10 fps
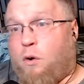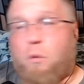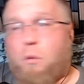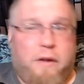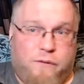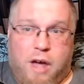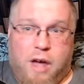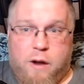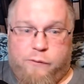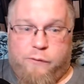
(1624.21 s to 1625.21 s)
we've
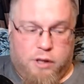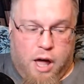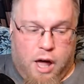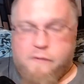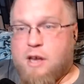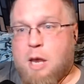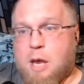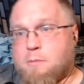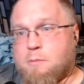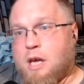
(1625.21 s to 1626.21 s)
had a live
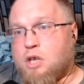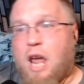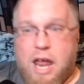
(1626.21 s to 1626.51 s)
adaptation,